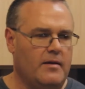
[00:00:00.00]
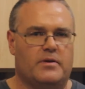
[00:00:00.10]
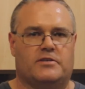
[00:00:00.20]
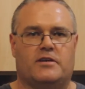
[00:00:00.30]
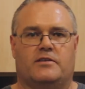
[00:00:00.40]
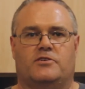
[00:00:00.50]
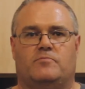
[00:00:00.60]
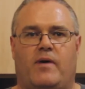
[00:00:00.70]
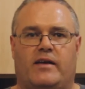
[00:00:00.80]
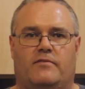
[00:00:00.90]
But yeah,
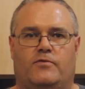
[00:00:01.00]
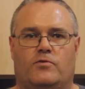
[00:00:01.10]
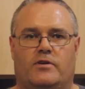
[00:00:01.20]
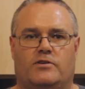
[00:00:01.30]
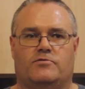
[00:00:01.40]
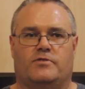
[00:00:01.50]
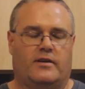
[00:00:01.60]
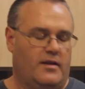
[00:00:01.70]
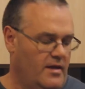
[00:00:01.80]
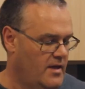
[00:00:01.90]
just make your food
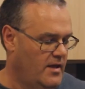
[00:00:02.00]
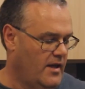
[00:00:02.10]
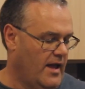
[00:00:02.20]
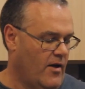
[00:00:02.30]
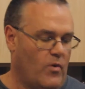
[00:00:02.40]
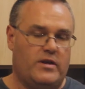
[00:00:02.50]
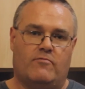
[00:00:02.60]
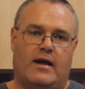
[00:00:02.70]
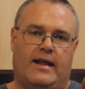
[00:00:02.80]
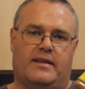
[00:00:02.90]
interesting. And when you
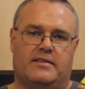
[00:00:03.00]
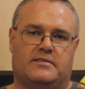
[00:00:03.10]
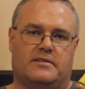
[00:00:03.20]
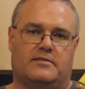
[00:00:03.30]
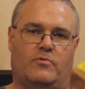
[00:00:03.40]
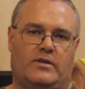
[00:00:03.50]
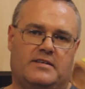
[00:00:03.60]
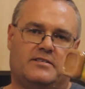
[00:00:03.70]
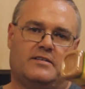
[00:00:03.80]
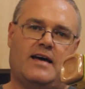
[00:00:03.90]
run out of these, when
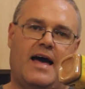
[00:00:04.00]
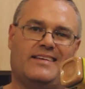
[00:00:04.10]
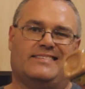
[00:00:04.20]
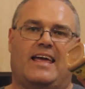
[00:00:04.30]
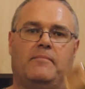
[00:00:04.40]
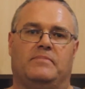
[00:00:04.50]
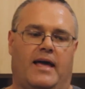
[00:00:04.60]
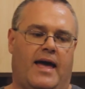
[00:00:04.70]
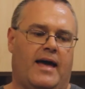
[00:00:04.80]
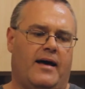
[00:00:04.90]
these containers
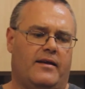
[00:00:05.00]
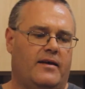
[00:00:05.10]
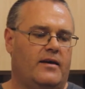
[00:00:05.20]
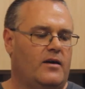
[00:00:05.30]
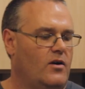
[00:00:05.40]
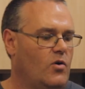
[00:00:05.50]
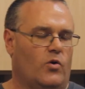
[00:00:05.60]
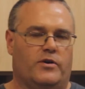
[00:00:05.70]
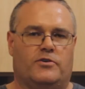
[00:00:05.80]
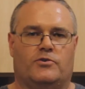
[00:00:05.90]
empty out,
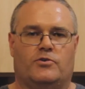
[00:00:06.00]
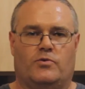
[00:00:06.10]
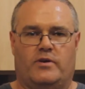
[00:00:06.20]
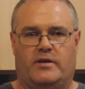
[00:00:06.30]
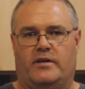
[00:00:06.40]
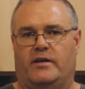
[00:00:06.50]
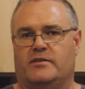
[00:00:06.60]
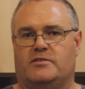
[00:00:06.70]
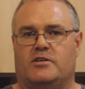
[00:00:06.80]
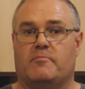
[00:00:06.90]
all you do
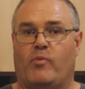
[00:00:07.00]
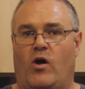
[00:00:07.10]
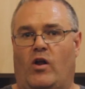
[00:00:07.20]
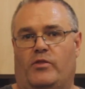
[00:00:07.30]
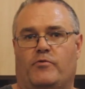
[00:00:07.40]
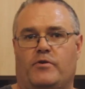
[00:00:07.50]
is you can buy like the